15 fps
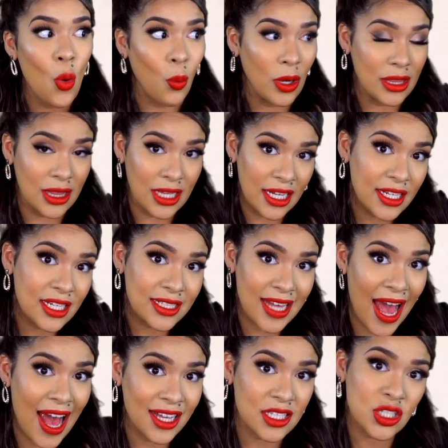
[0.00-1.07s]
when Linda's
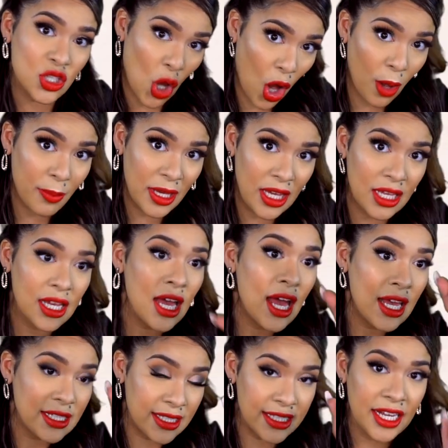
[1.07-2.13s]
ass saw me
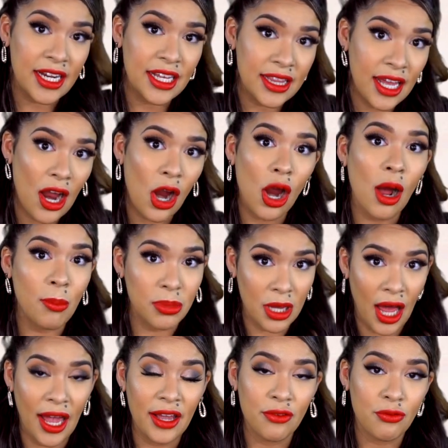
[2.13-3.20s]
sitting there
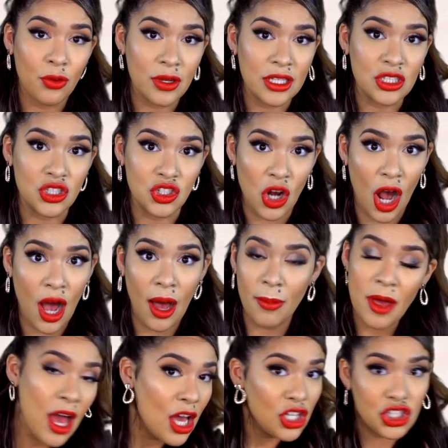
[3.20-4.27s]
applying for this job,